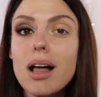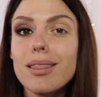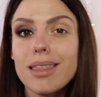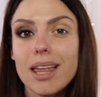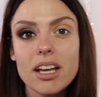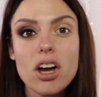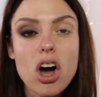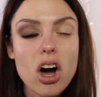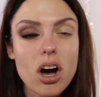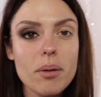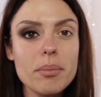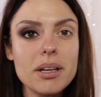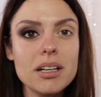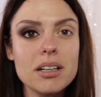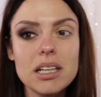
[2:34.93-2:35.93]
like
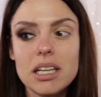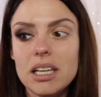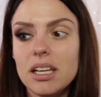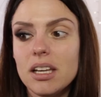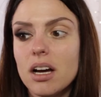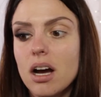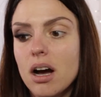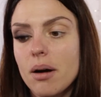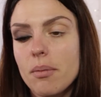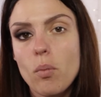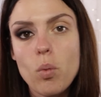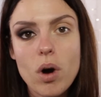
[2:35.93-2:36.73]
commonly um,